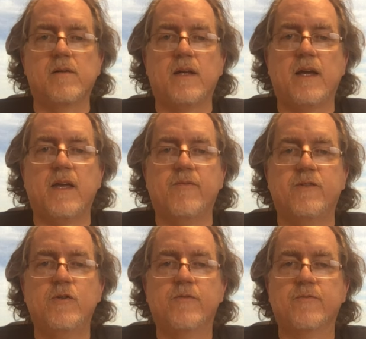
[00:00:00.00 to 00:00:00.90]
I have
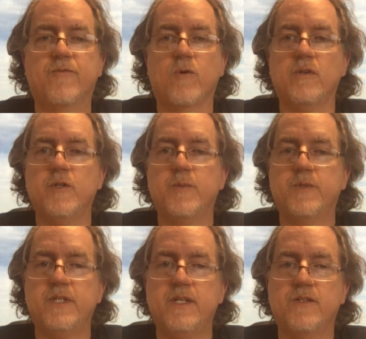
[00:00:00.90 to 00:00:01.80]
two different for loops,
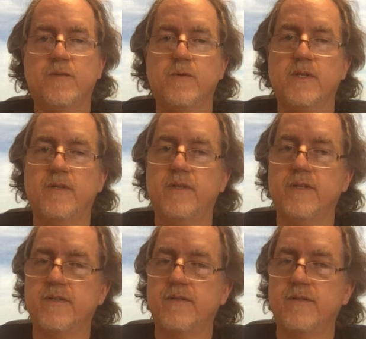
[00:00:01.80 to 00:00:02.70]
each with
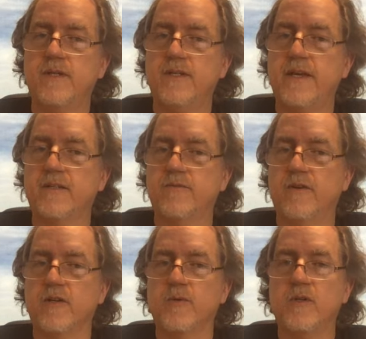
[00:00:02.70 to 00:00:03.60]
this index
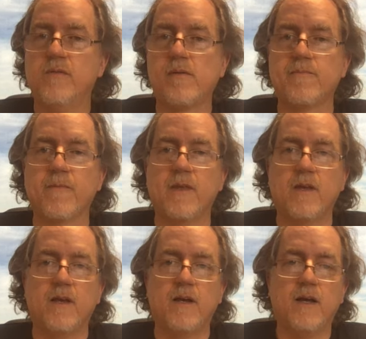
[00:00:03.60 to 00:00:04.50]
variable.
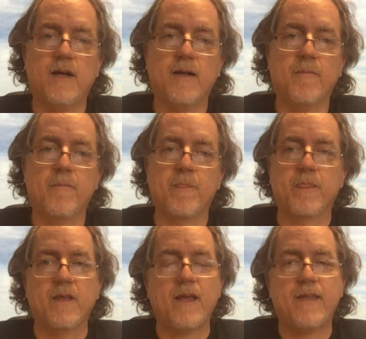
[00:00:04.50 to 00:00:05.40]

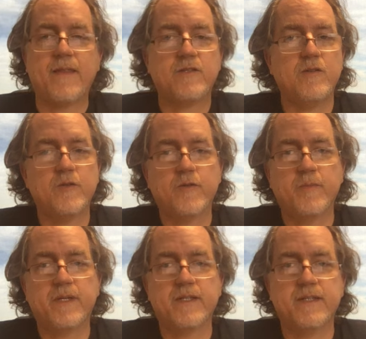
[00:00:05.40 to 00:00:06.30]
And that's useful
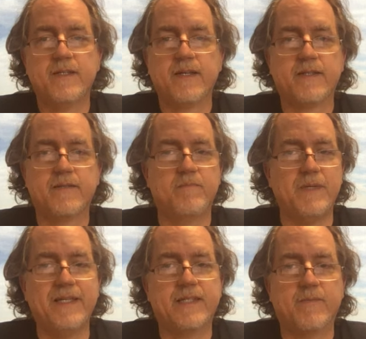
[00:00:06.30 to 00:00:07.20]
because index
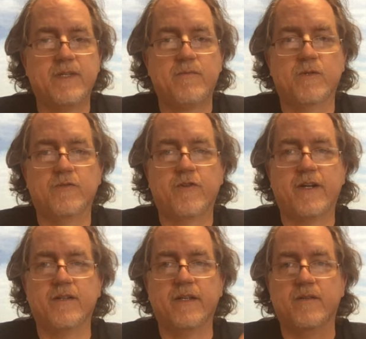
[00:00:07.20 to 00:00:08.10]
means something. We're trying
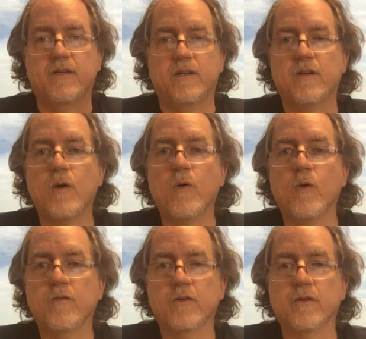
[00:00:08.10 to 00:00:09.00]
to like go
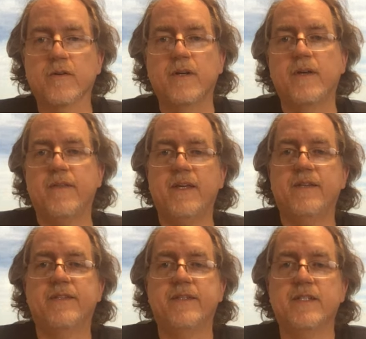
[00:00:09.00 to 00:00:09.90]
over the
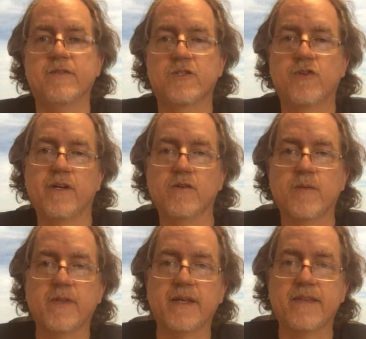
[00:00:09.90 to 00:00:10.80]
indices of a string or
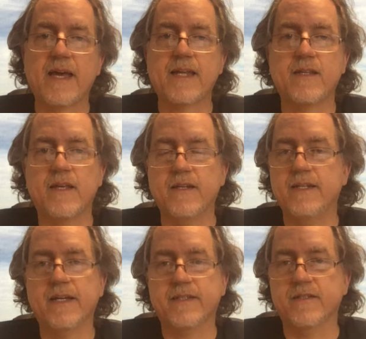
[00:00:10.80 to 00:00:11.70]
something like that, and
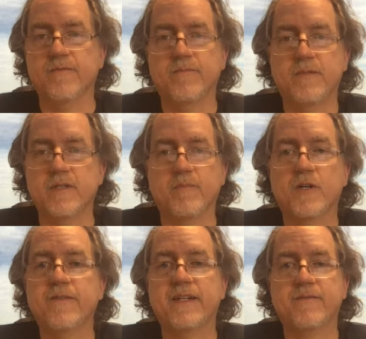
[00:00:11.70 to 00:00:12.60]
index is a
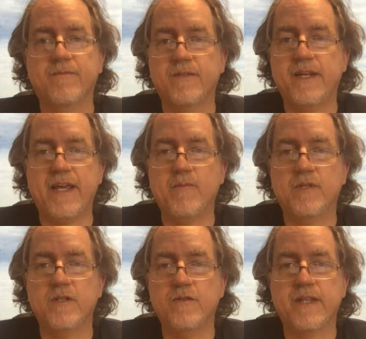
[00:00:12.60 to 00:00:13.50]
perfect name to
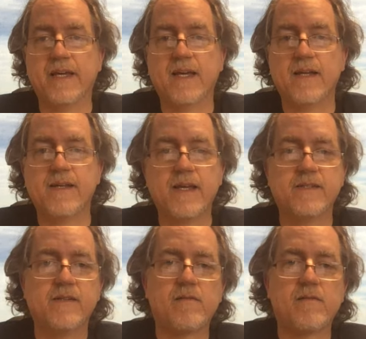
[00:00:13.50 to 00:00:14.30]
use in that context.